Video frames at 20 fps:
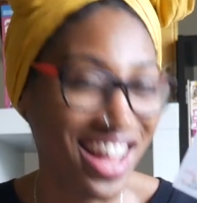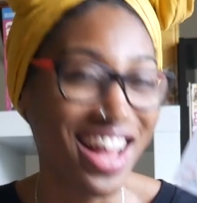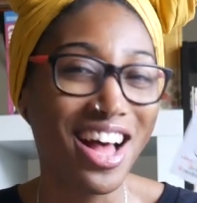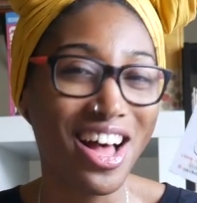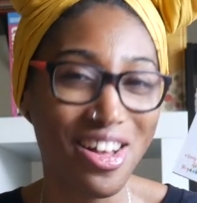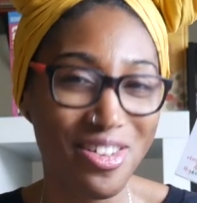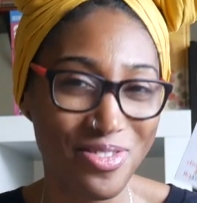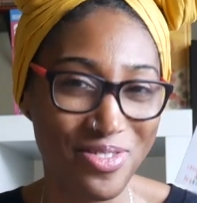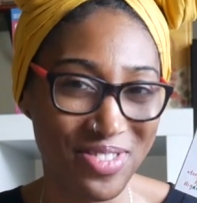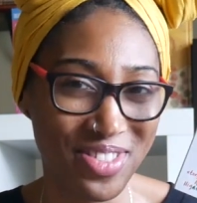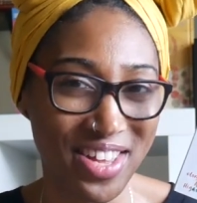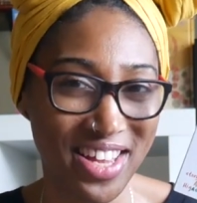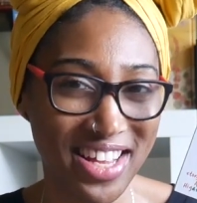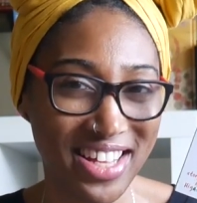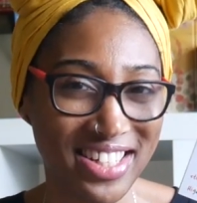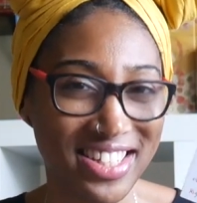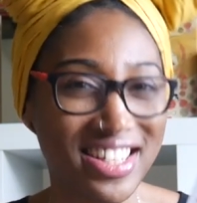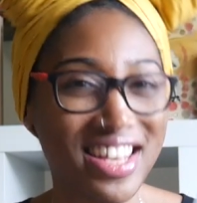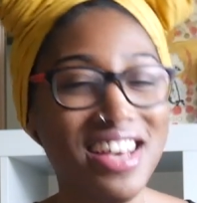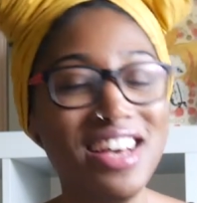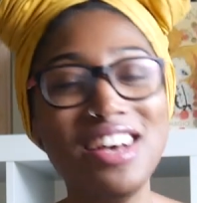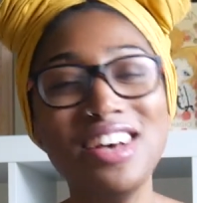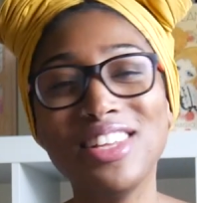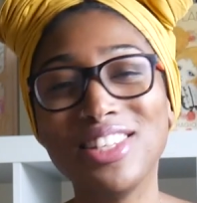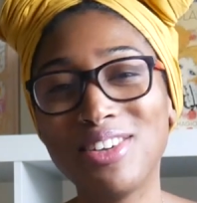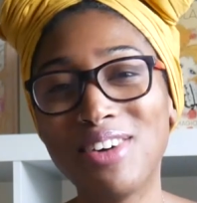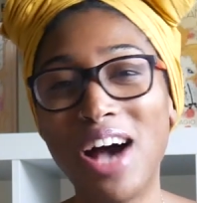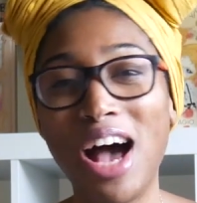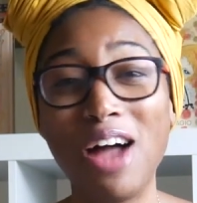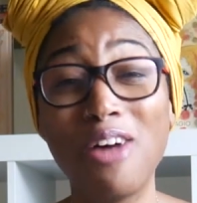of this,
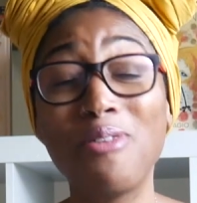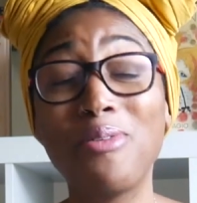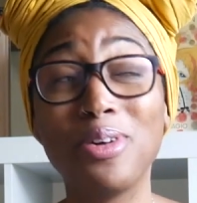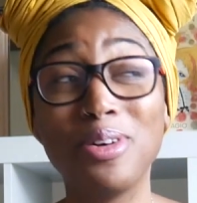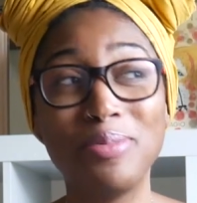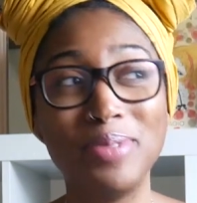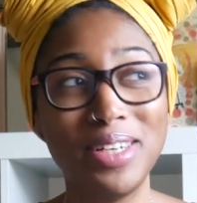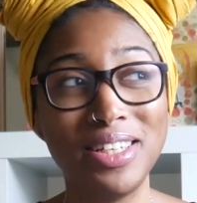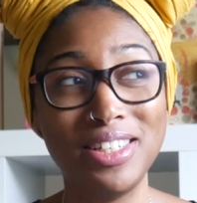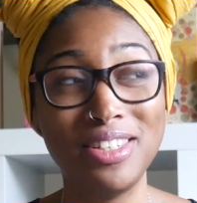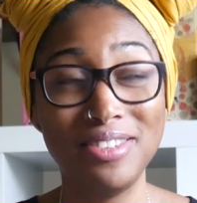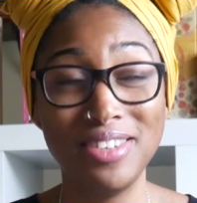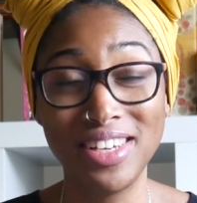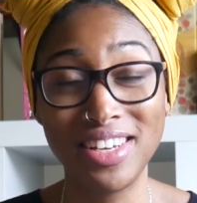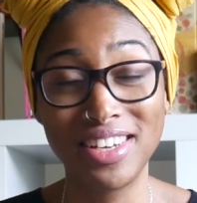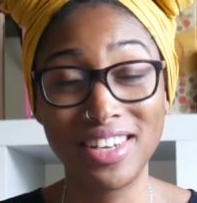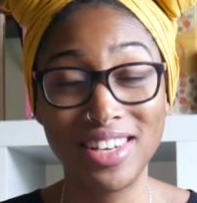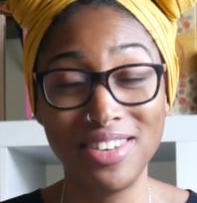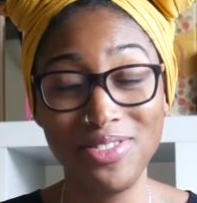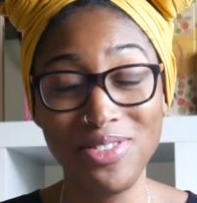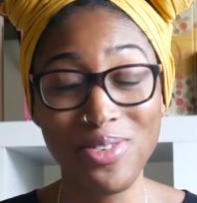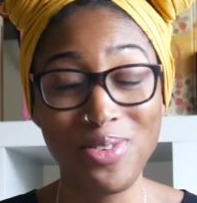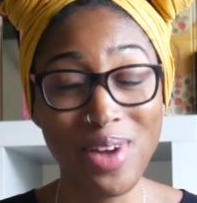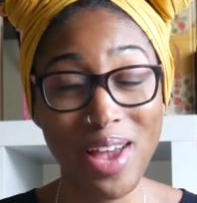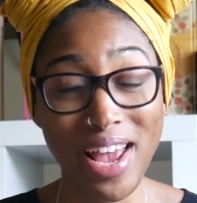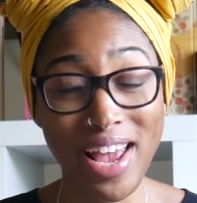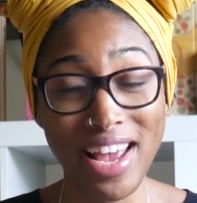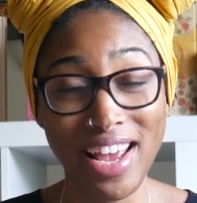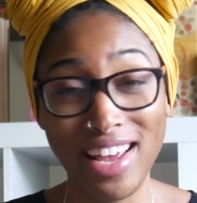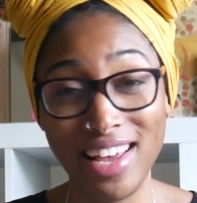so I will be doing a
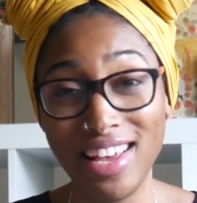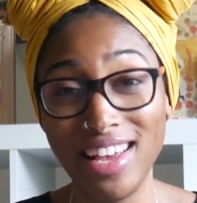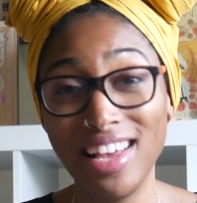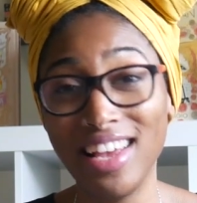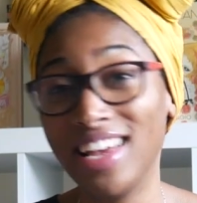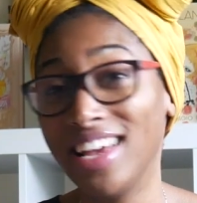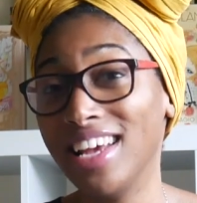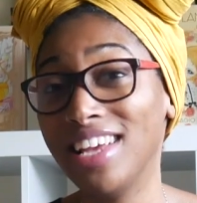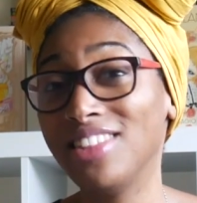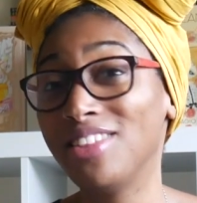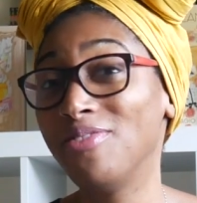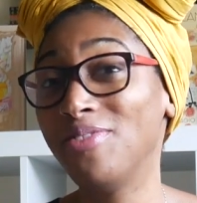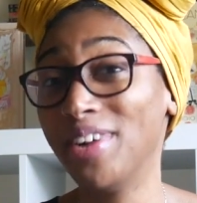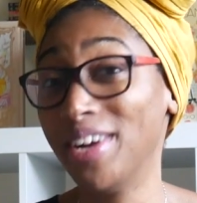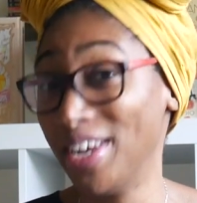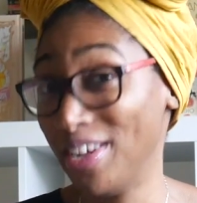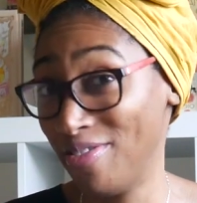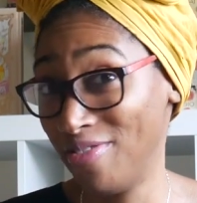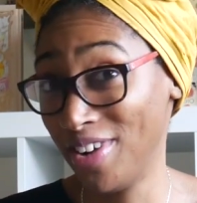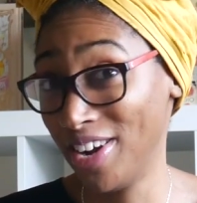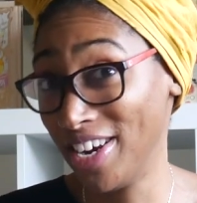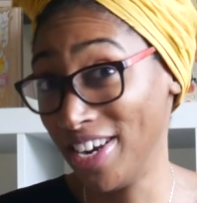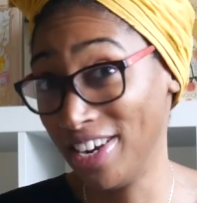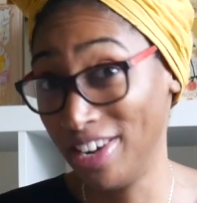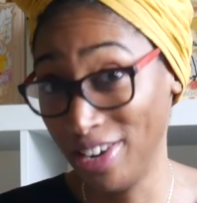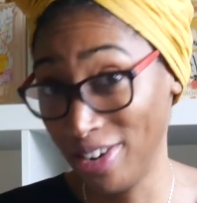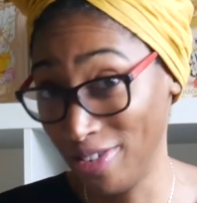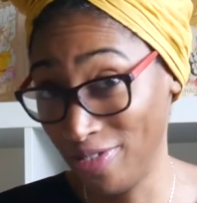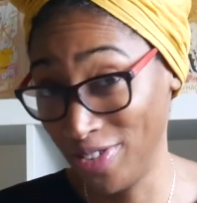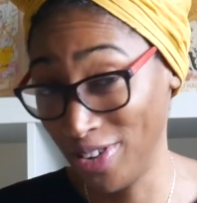giveaway in the very, very
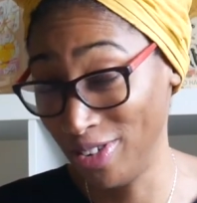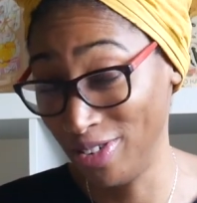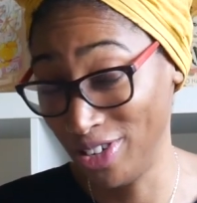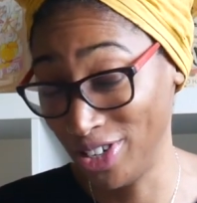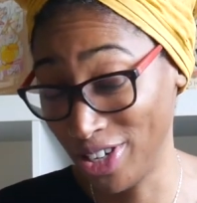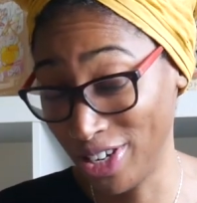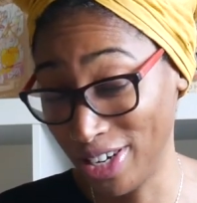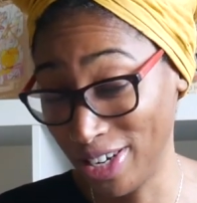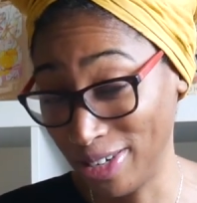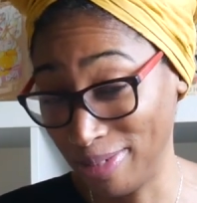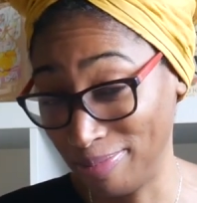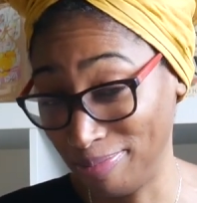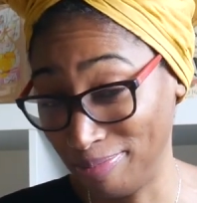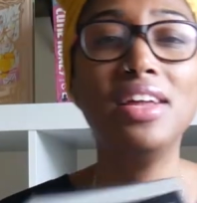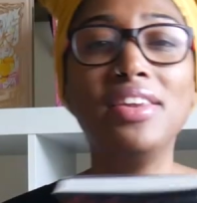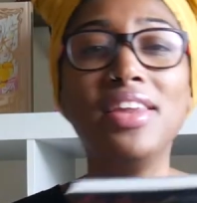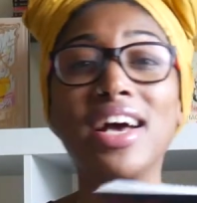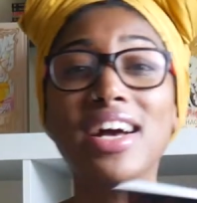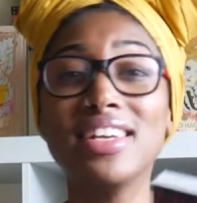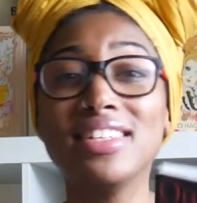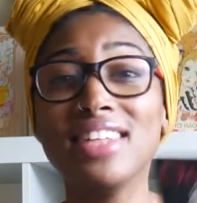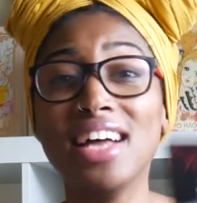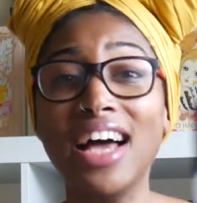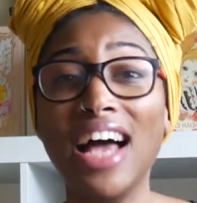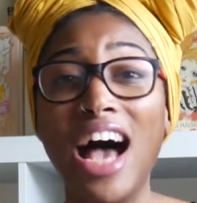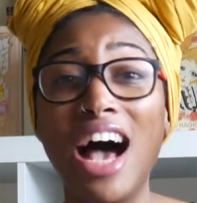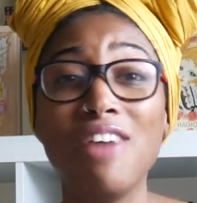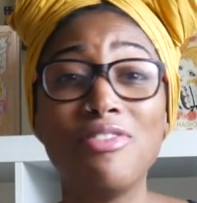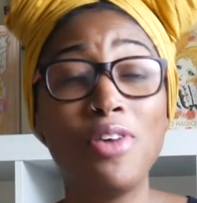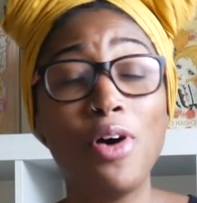near future. Next, I
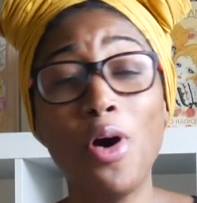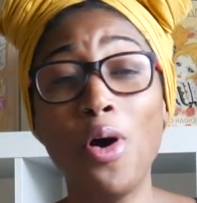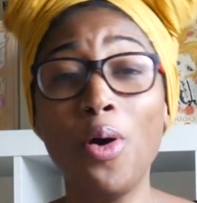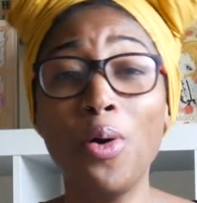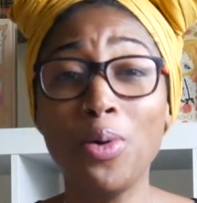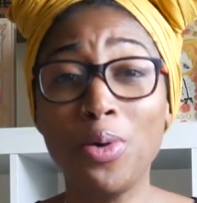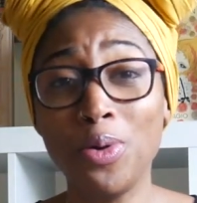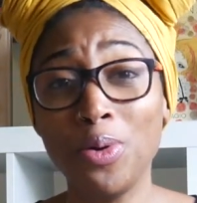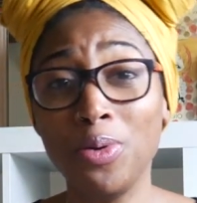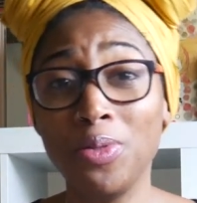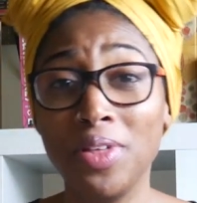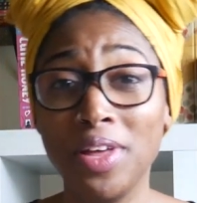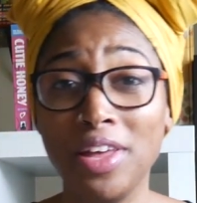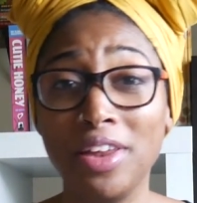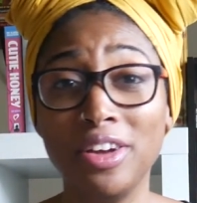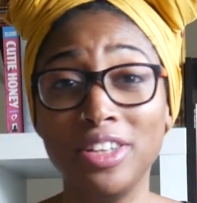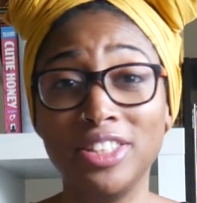have Oku the Inner